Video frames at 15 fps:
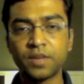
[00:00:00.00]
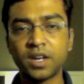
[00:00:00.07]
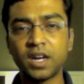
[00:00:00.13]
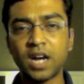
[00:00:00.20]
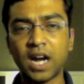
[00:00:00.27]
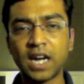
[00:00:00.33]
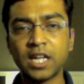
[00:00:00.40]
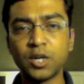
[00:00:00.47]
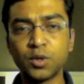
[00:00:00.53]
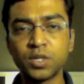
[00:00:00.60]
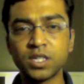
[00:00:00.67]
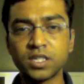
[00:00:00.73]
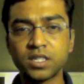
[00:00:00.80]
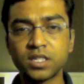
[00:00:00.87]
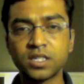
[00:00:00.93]
and I
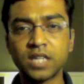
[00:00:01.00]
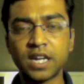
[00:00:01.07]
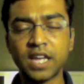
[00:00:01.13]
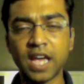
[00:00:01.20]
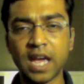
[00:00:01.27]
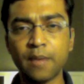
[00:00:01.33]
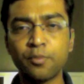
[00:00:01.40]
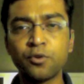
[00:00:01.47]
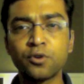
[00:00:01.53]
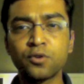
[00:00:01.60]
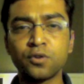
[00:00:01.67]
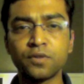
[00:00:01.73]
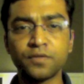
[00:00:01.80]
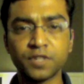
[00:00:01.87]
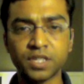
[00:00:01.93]
noticed that the airport
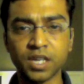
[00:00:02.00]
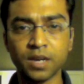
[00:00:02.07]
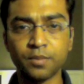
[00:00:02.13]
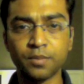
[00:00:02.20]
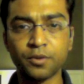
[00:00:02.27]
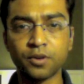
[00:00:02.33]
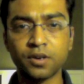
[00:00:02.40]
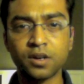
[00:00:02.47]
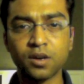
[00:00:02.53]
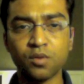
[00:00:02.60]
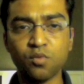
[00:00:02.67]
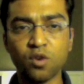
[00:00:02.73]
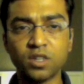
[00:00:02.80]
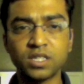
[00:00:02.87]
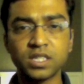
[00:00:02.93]
code for Singapore
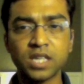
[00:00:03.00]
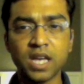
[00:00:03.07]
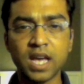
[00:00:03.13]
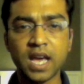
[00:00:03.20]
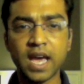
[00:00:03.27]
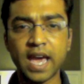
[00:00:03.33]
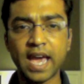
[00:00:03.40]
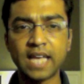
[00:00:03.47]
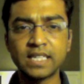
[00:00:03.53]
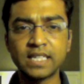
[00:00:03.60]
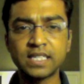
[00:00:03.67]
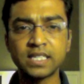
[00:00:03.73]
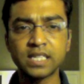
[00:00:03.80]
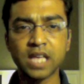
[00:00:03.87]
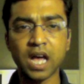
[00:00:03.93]
was
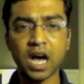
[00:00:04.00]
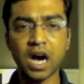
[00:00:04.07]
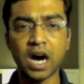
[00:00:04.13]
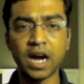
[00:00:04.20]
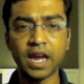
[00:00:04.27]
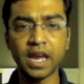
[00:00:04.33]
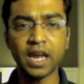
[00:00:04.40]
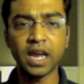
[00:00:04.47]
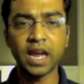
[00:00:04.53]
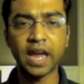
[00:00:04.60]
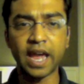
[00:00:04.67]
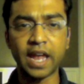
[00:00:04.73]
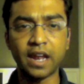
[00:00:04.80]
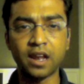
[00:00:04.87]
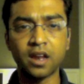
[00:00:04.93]

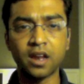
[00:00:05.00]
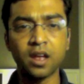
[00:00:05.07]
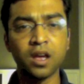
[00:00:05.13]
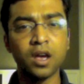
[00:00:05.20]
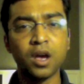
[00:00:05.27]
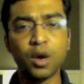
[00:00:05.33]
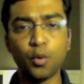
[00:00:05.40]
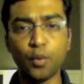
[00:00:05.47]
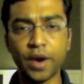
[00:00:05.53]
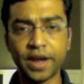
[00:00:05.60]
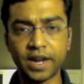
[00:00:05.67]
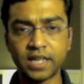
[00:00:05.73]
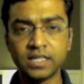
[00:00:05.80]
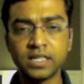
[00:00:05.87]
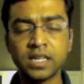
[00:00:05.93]
SIN,
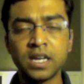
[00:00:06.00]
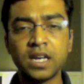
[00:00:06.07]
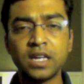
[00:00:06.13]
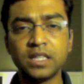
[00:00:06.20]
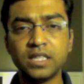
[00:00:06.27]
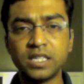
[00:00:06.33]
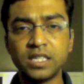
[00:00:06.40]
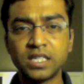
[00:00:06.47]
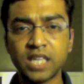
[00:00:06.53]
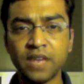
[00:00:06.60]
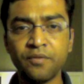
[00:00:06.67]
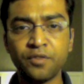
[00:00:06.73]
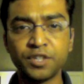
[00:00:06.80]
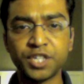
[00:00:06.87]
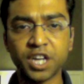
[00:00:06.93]
whereas the same
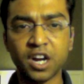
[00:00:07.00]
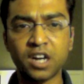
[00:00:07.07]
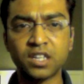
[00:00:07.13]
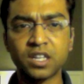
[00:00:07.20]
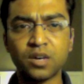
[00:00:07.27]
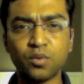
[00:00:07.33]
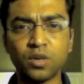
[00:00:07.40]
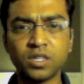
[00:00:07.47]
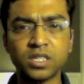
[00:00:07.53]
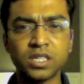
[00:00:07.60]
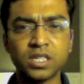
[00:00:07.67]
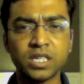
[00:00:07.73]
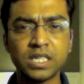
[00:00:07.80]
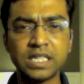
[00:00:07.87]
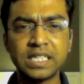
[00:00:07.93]
for Jakarta was
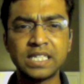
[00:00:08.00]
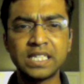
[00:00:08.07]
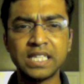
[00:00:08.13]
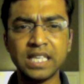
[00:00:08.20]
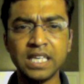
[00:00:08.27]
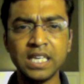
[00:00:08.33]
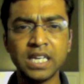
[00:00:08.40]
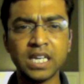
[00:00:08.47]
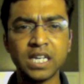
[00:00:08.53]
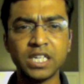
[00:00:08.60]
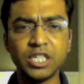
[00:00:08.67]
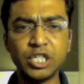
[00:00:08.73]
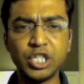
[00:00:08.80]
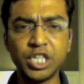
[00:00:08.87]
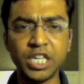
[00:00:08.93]

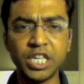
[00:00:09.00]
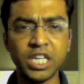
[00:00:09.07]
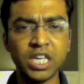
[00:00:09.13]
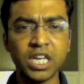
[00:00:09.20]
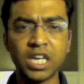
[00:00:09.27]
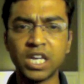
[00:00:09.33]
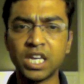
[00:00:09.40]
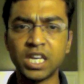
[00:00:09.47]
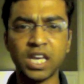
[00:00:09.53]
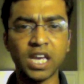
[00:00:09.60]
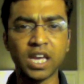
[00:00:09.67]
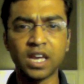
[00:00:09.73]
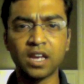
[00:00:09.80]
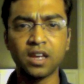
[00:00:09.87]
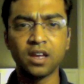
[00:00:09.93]

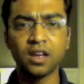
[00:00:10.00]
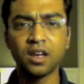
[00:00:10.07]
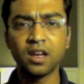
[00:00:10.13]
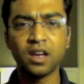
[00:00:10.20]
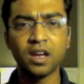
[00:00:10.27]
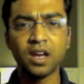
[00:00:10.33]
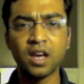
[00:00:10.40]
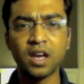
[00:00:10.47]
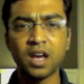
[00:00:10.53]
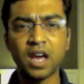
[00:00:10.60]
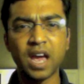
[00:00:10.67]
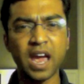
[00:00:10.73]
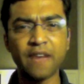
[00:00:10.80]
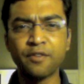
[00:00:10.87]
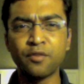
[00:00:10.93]
CGK.
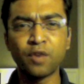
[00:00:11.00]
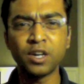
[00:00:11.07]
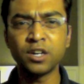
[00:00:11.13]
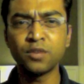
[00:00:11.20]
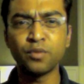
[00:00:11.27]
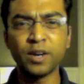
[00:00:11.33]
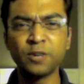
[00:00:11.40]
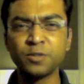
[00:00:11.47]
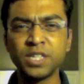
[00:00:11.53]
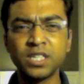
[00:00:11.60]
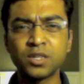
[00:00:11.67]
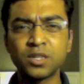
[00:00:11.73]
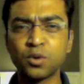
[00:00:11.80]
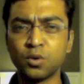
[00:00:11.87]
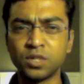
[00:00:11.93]
Ever wondered where do these
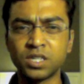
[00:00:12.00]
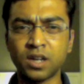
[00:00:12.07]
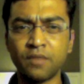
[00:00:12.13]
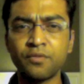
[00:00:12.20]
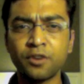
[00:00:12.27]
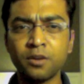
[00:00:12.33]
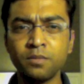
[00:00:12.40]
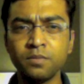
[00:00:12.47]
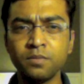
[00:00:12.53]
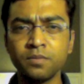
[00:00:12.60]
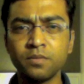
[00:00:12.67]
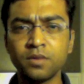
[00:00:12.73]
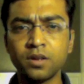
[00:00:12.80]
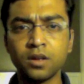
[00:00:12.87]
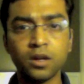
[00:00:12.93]
codes come from?
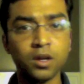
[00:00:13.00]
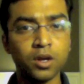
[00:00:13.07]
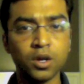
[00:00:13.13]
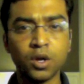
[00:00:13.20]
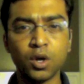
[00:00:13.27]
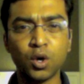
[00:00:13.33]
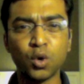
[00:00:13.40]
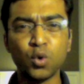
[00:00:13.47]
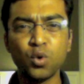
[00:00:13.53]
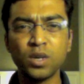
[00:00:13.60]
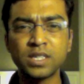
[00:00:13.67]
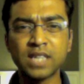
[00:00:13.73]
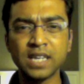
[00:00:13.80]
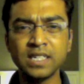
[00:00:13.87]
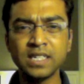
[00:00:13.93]
Who
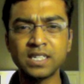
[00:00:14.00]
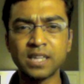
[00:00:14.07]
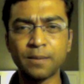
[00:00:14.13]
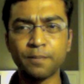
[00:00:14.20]
assigns them?